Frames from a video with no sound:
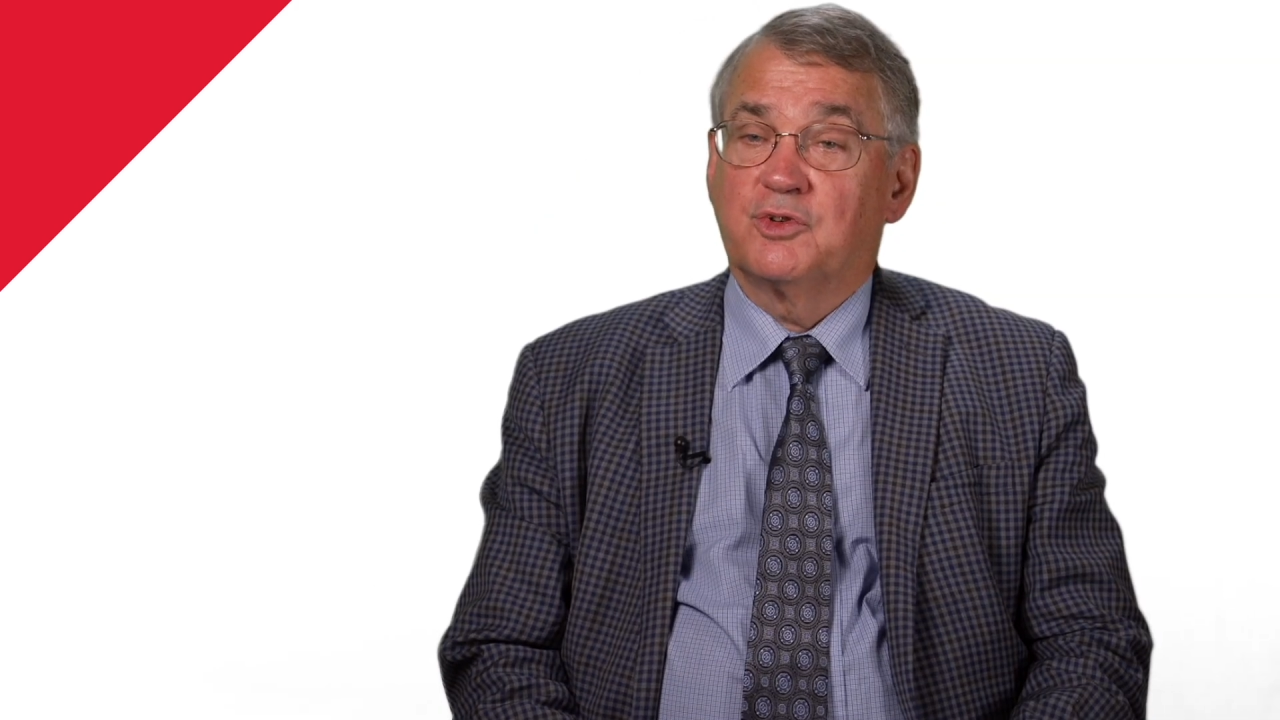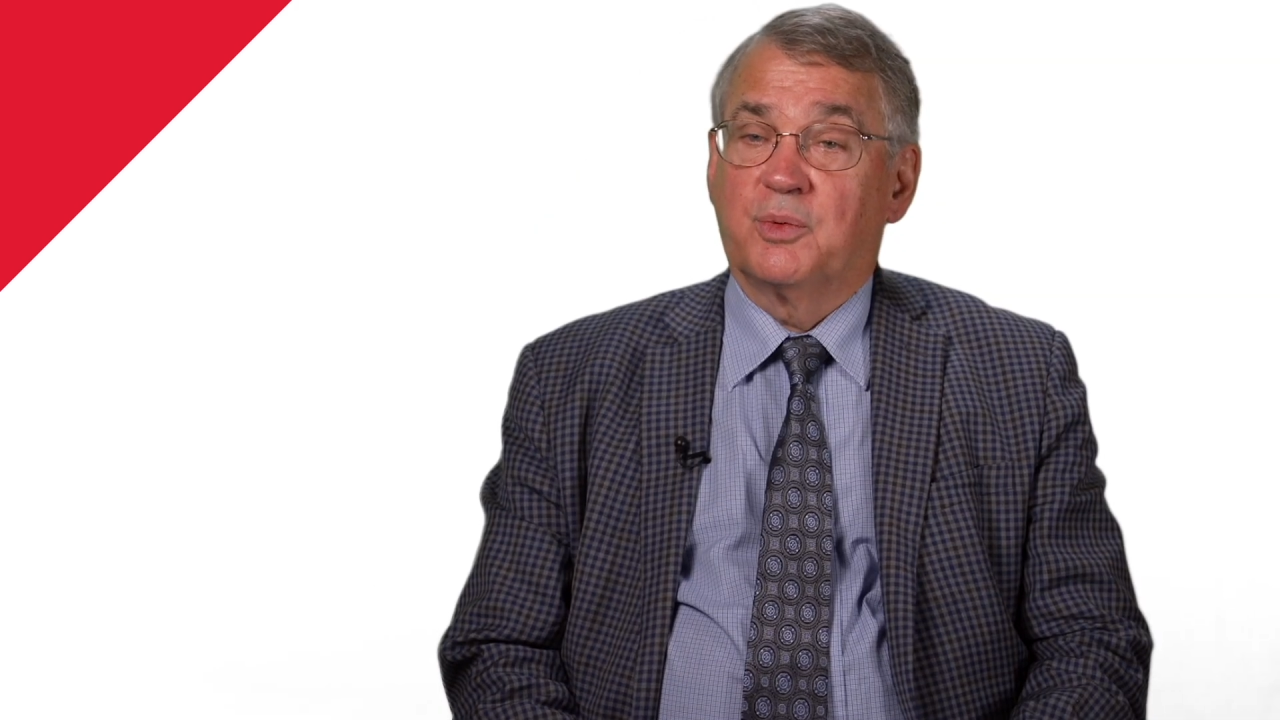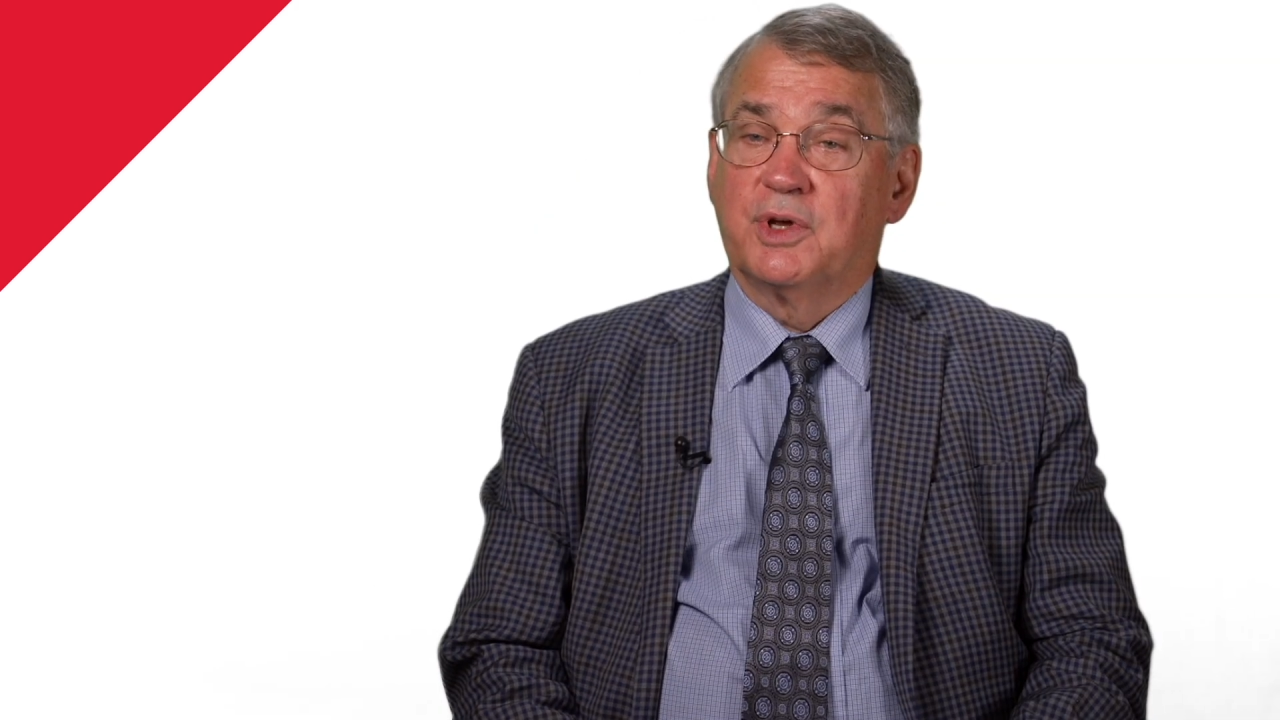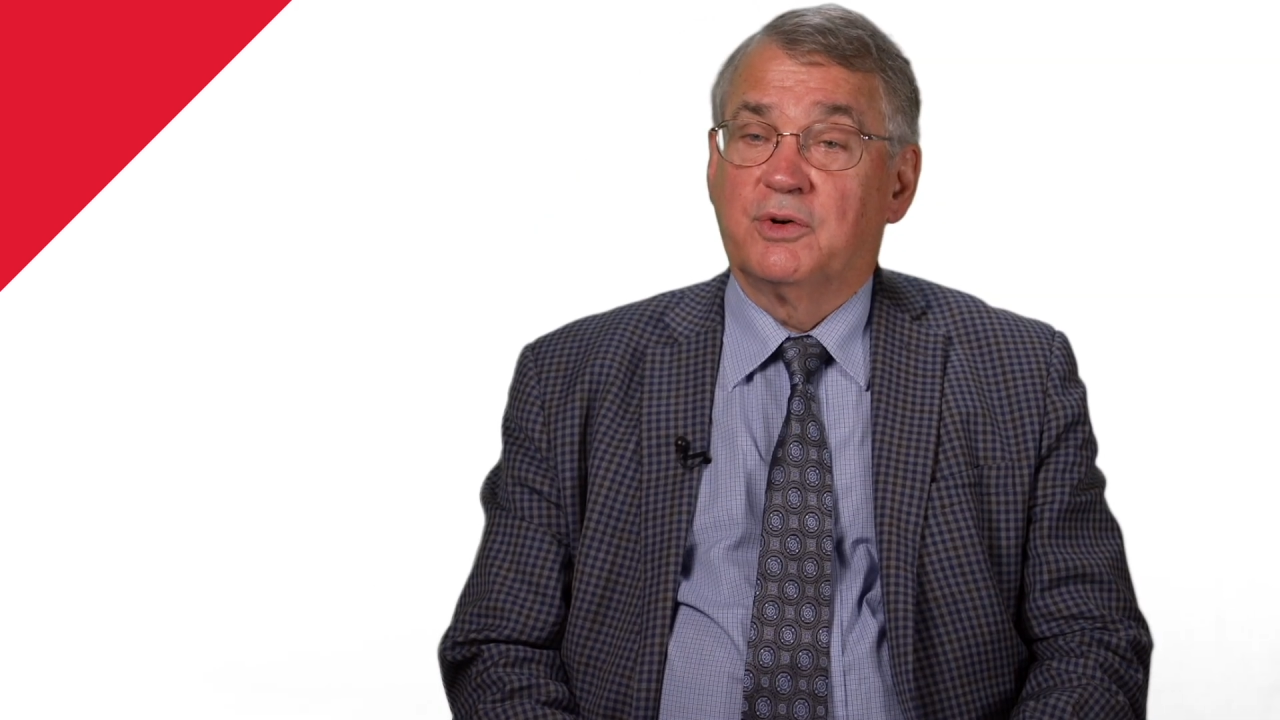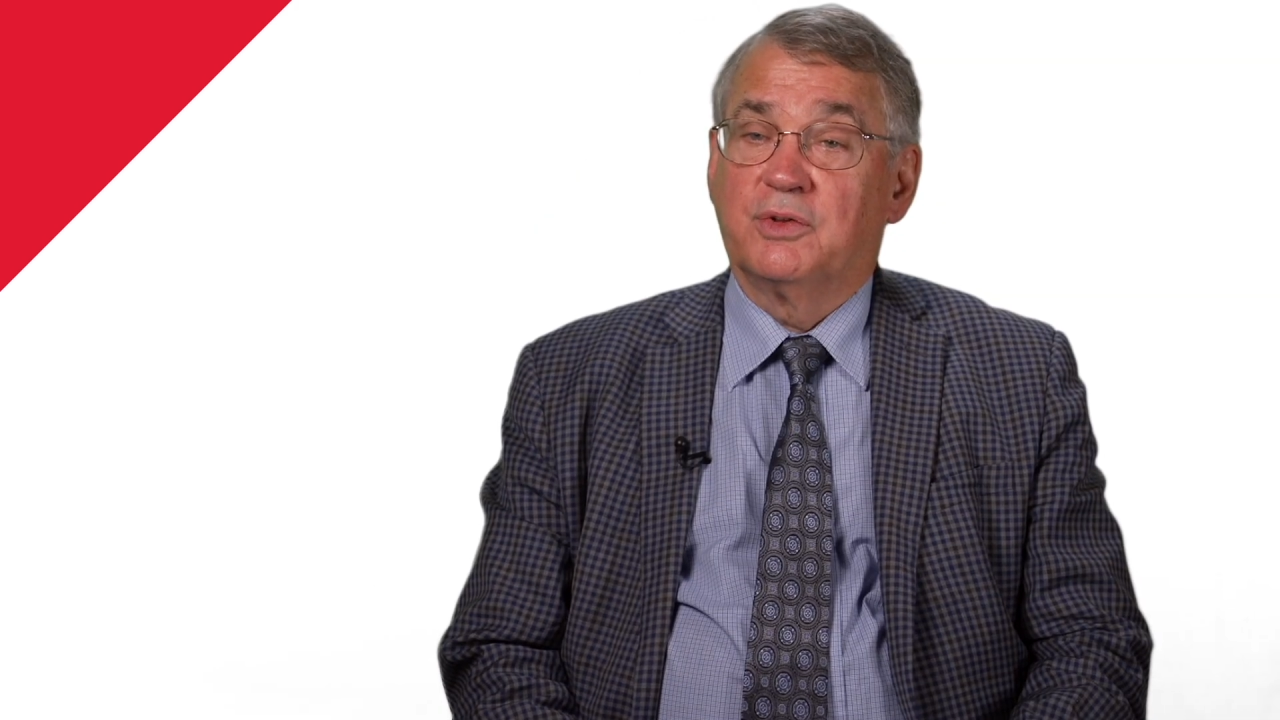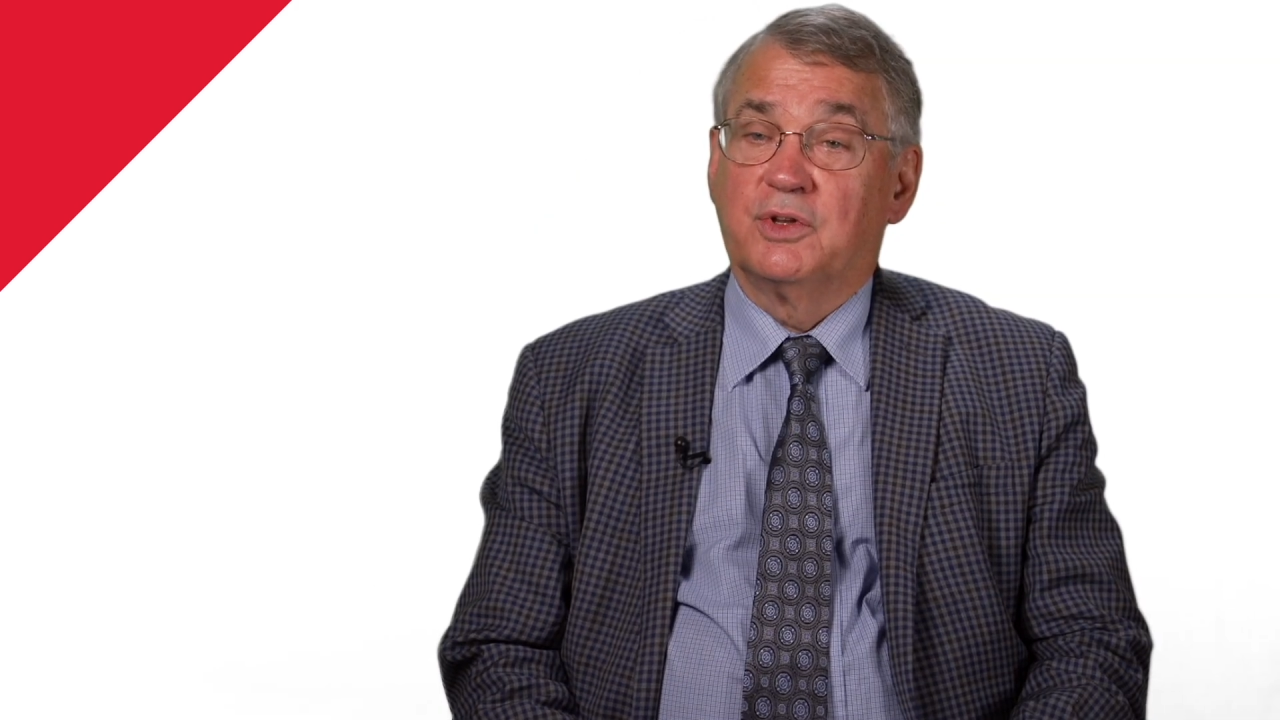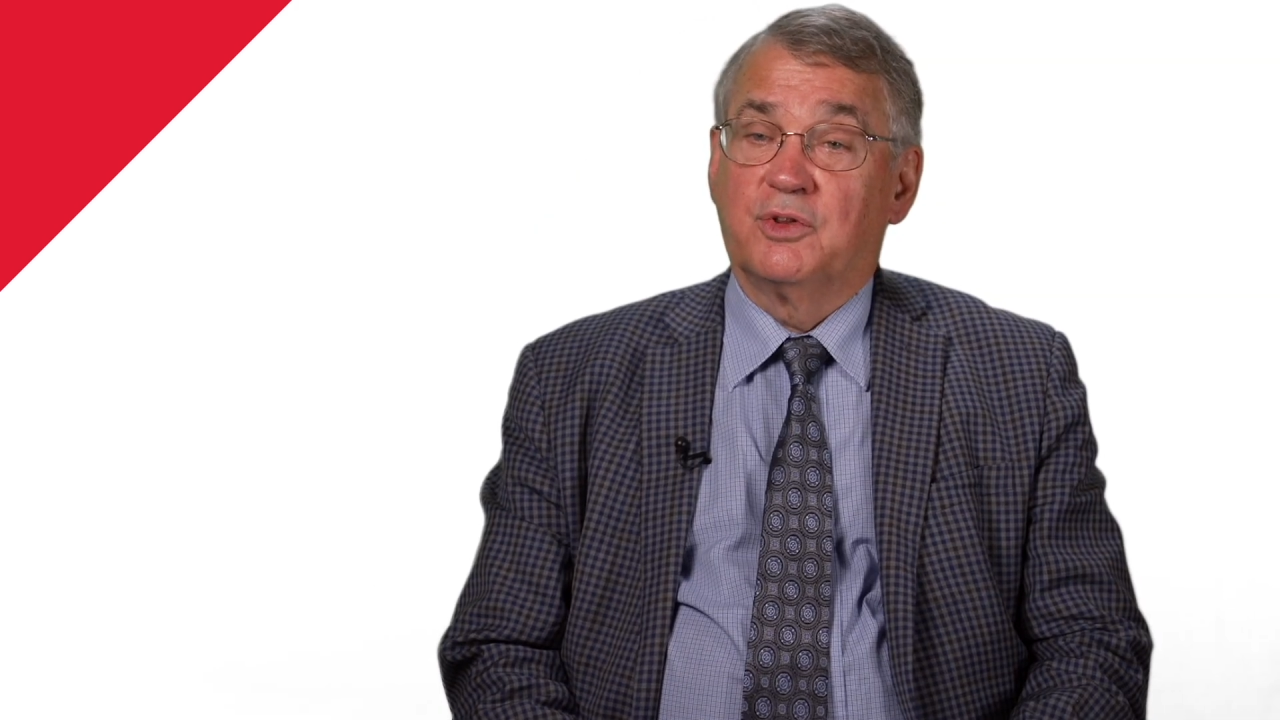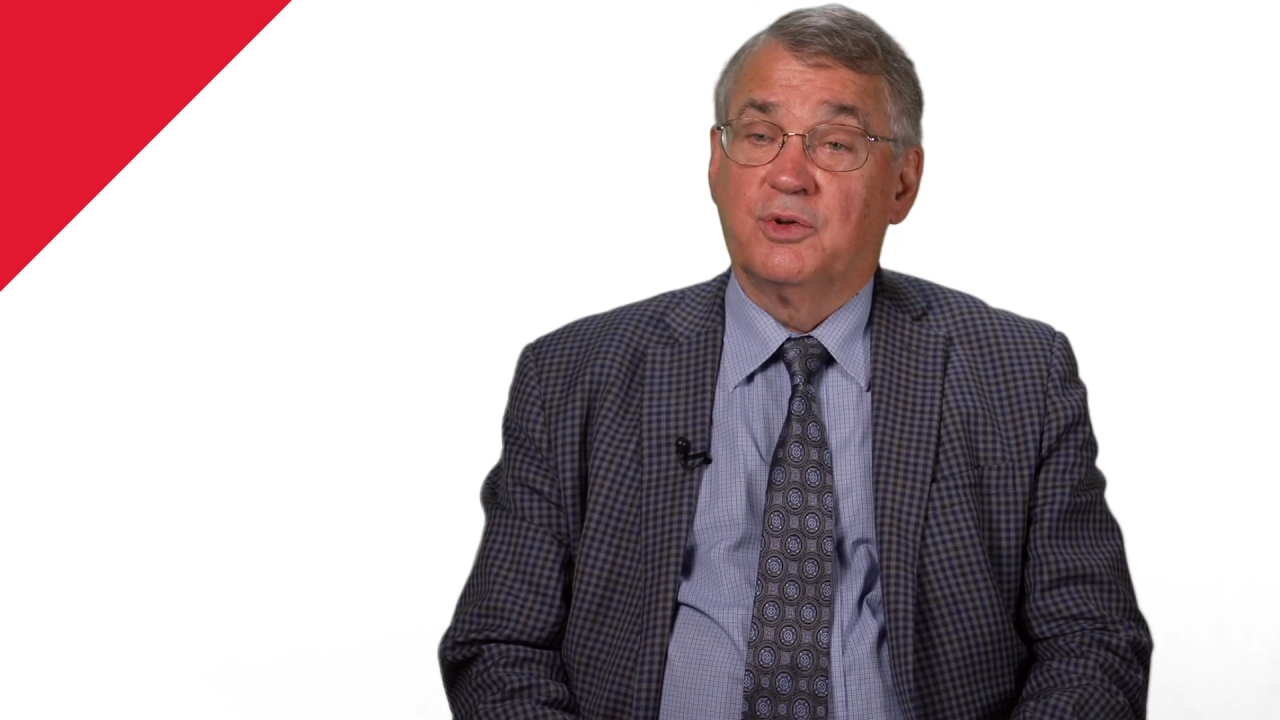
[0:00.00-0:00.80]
greater than